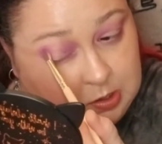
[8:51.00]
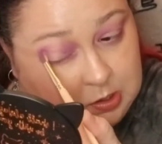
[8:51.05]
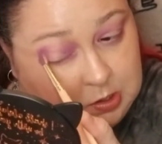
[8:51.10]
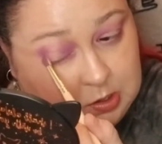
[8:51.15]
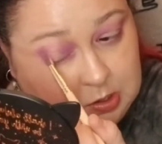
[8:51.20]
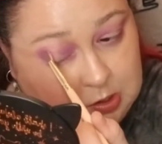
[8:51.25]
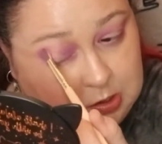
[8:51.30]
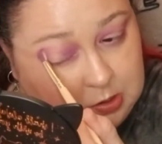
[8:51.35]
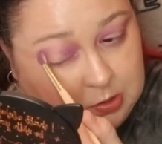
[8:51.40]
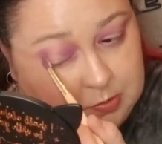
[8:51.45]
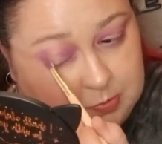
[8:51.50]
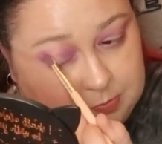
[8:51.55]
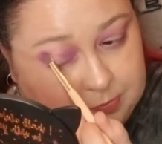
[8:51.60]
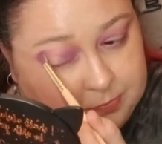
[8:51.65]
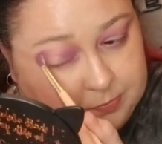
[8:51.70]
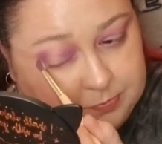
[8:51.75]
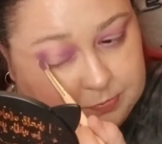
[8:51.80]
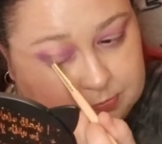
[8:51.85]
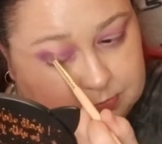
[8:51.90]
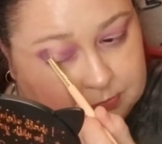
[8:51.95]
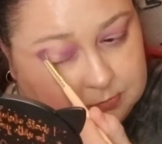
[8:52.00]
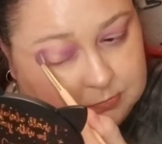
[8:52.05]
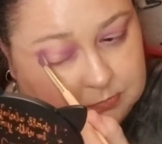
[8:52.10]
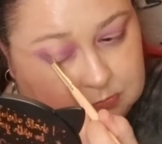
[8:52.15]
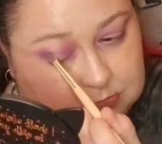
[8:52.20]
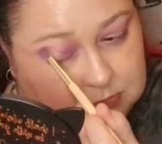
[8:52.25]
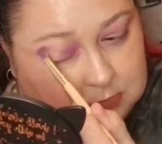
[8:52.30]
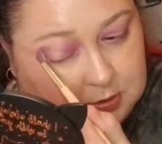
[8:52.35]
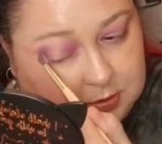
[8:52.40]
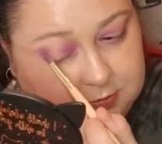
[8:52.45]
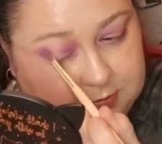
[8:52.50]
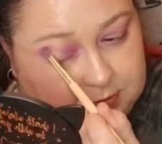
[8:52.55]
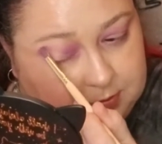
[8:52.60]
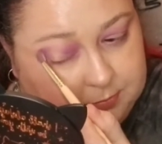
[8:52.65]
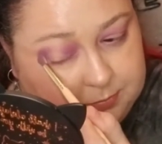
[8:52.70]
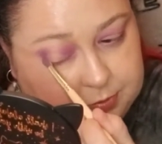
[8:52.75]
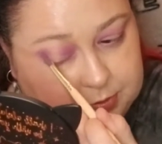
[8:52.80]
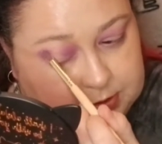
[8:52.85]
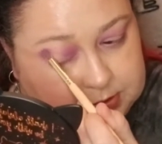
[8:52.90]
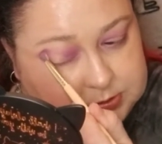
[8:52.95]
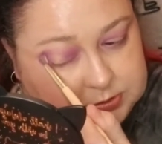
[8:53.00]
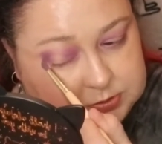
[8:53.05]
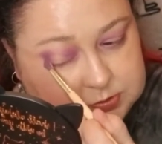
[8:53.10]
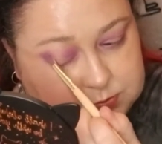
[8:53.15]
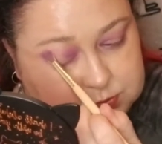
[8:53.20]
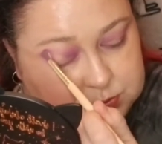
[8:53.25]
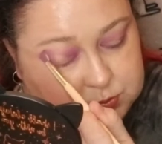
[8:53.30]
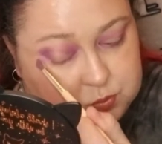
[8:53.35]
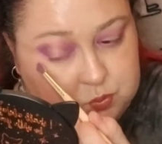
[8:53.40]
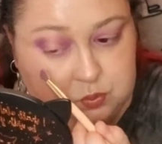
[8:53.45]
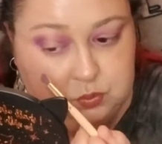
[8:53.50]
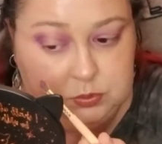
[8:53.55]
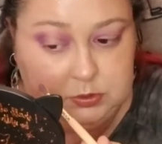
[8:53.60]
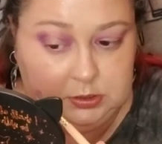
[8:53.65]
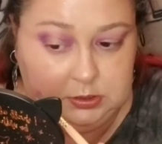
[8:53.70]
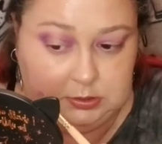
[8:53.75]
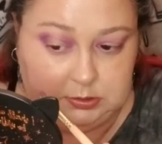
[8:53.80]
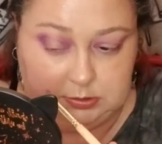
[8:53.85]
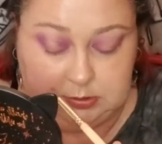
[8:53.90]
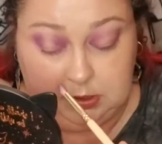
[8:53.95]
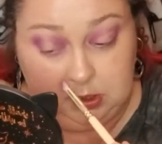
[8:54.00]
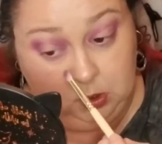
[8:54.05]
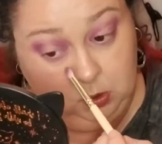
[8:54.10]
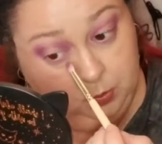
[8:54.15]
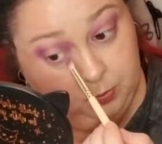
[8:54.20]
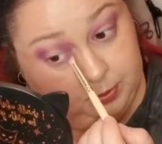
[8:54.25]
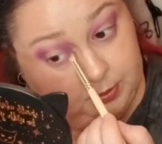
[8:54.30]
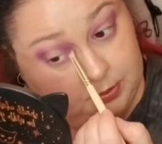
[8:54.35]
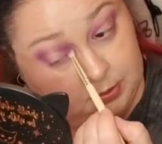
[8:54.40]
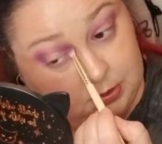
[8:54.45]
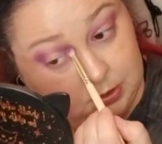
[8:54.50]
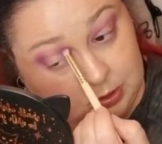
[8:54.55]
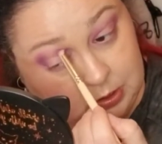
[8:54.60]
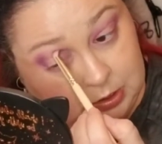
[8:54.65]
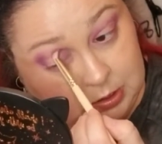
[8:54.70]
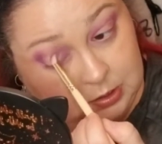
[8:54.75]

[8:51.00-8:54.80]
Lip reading: I think Precious was really hoping